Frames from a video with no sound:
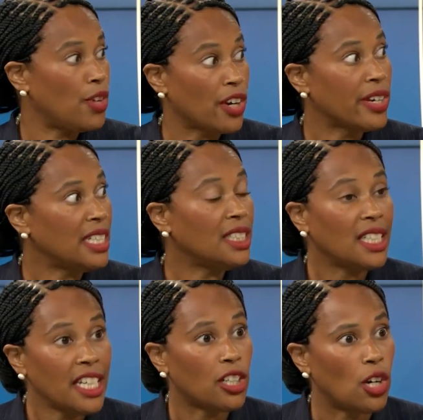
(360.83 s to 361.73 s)
very
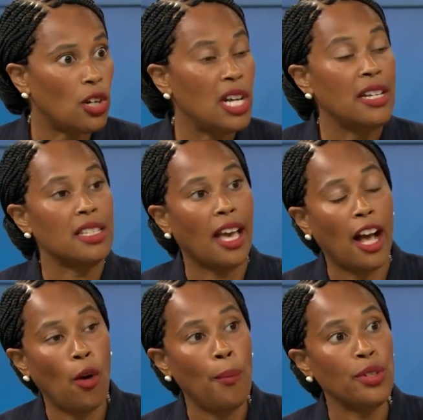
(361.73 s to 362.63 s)
little to
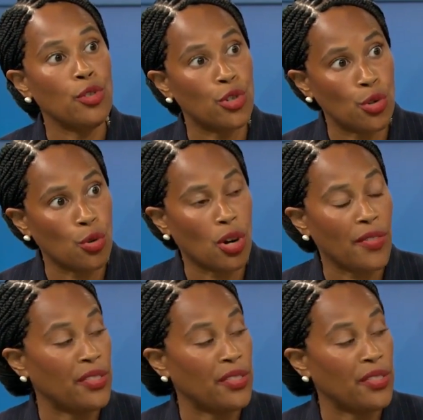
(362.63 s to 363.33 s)
help ensure